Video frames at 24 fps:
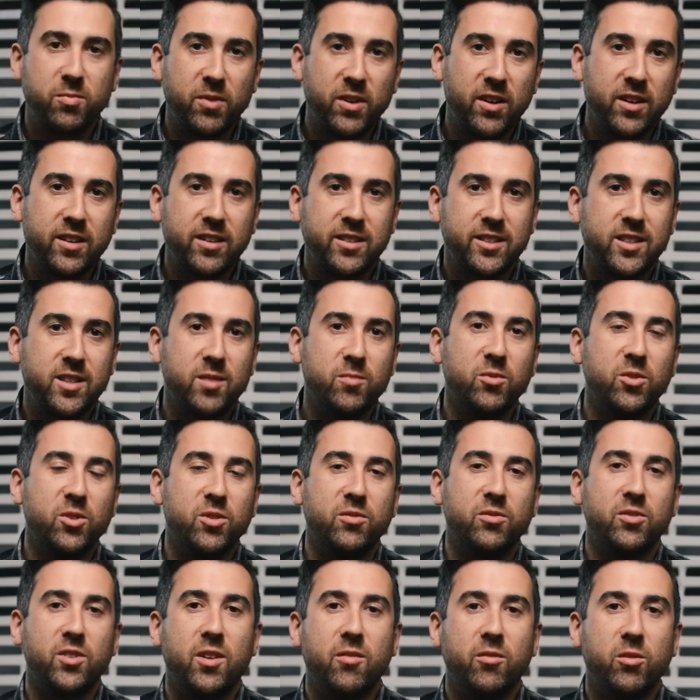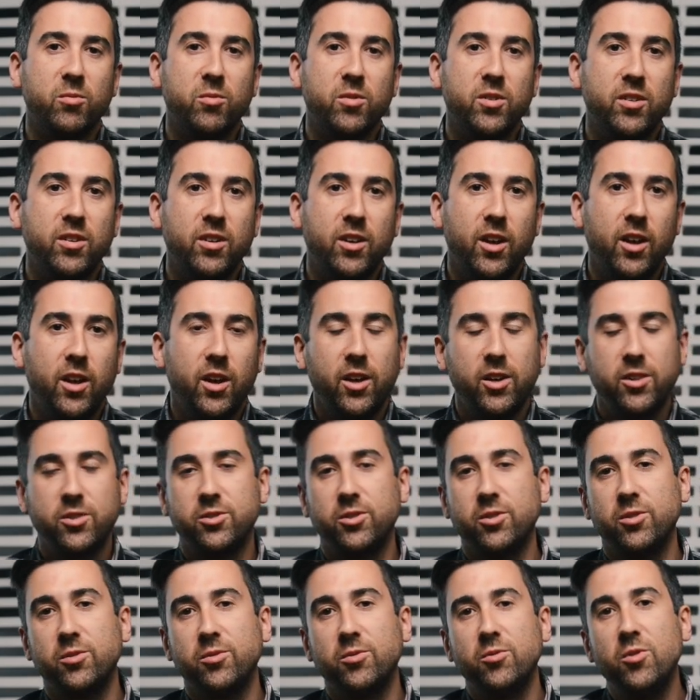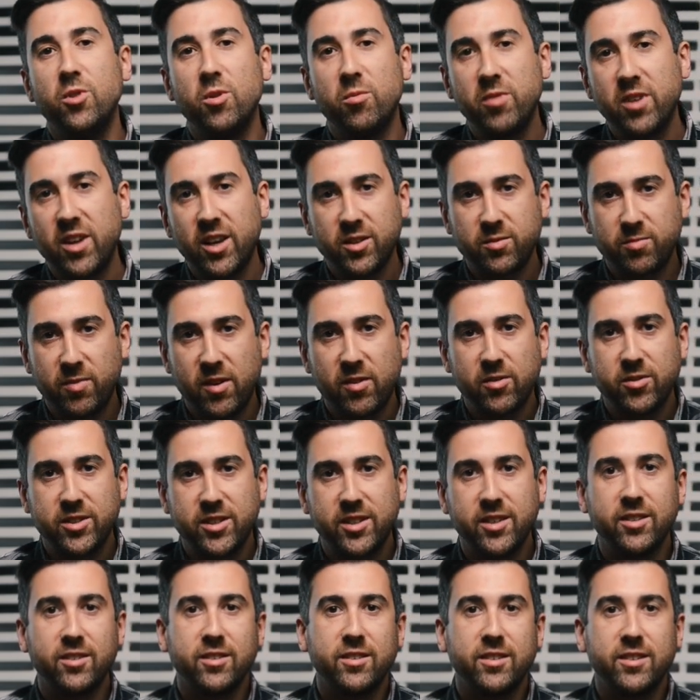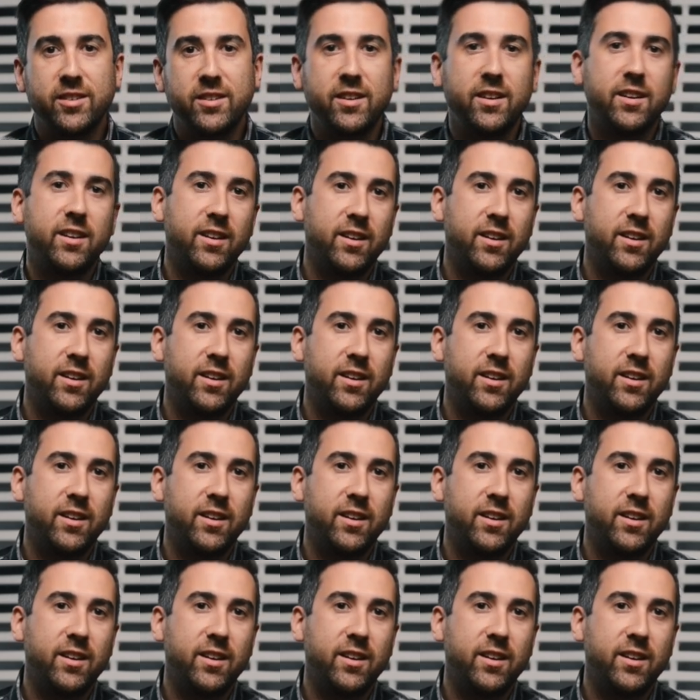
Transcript: shot on Nikon DSLRs, which was not great. These